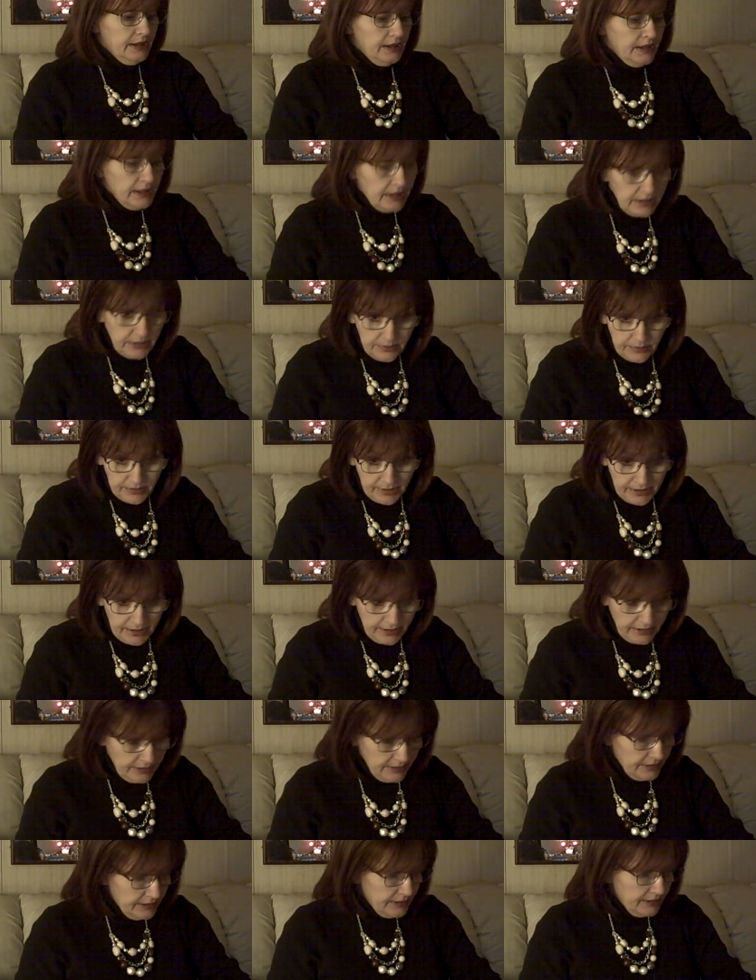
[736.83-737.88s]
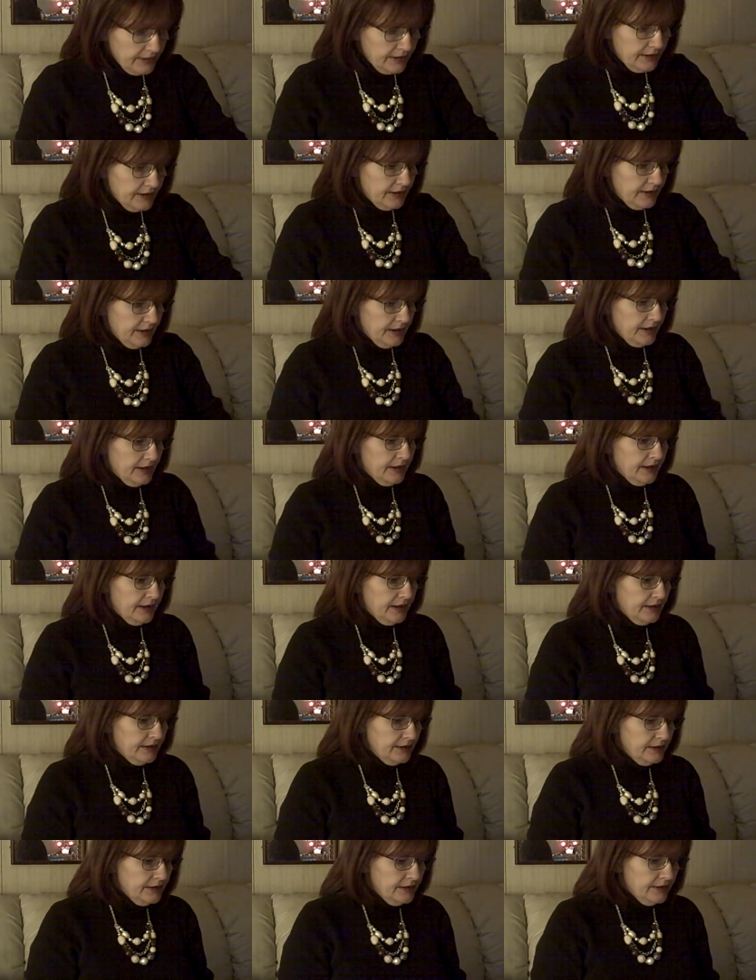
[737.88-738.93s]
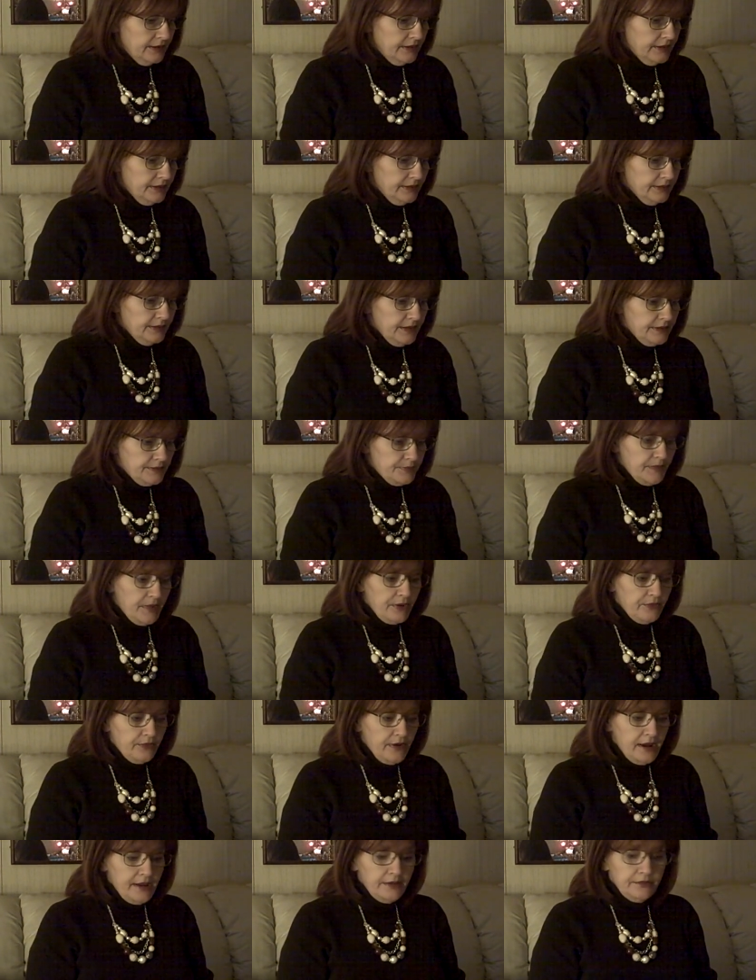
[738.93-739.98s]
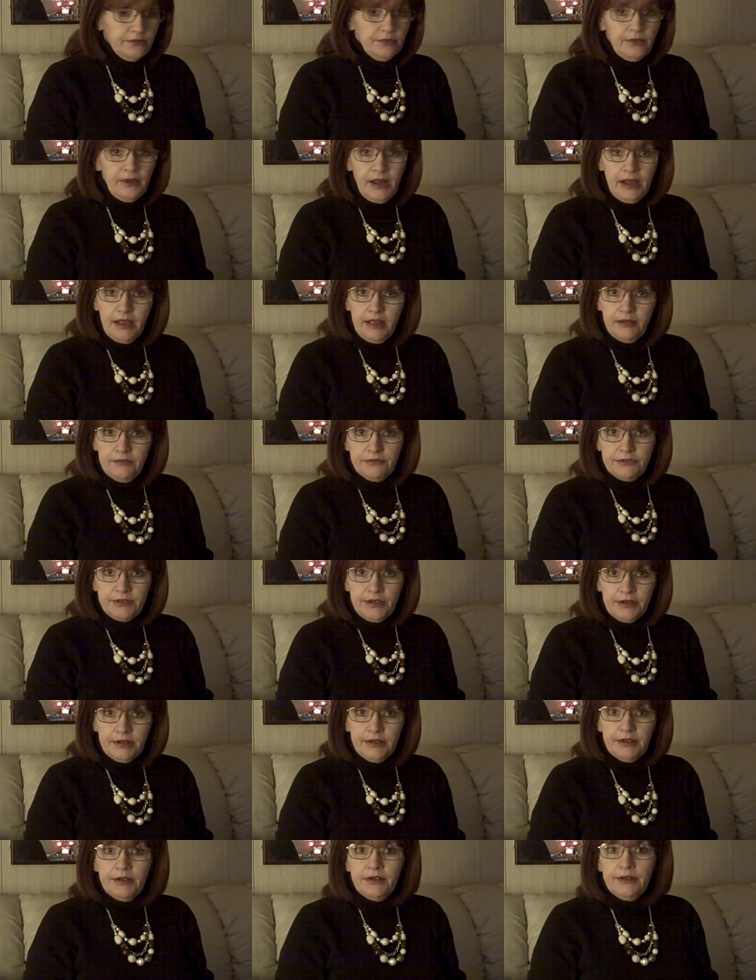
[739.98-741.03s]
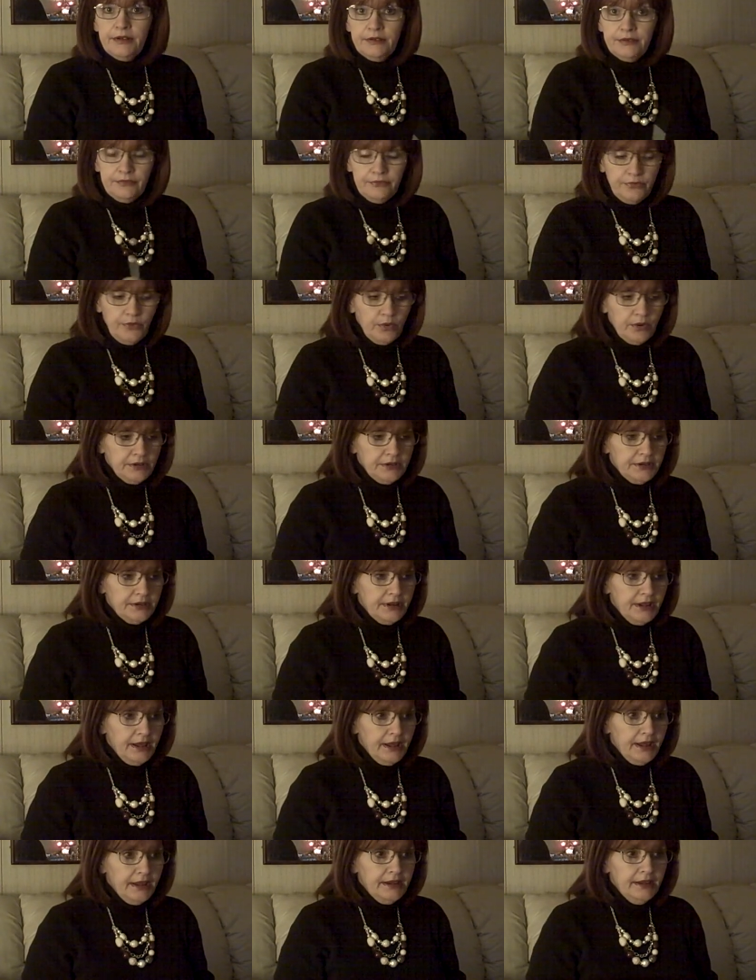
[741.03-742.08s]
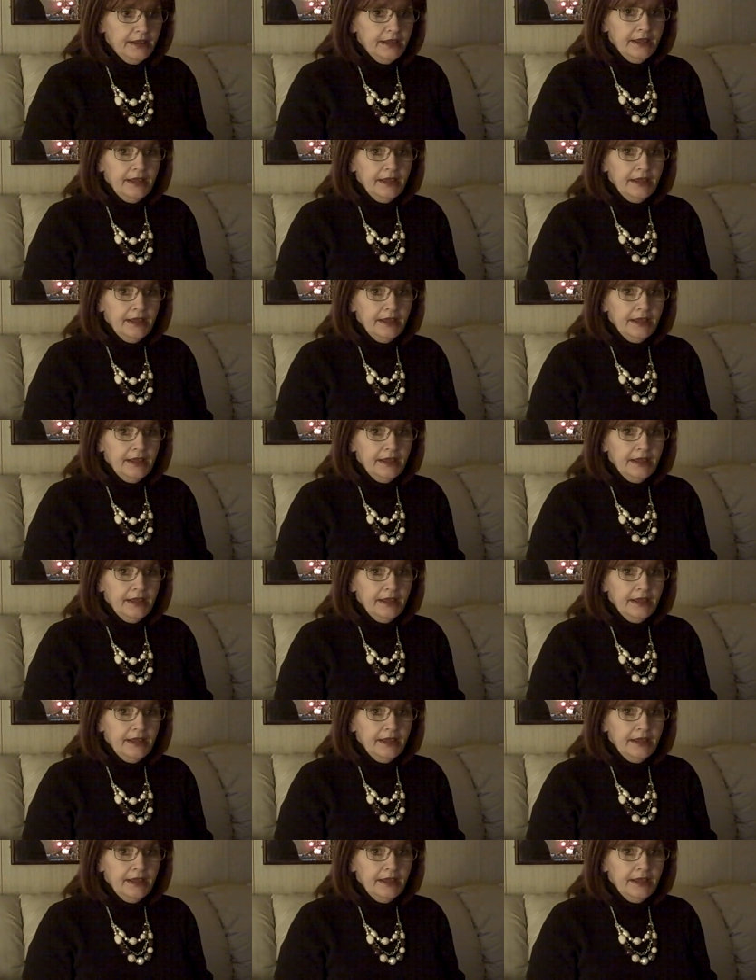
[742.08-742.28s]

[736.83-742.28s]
Anyway, uh, that's my rant and raves for today.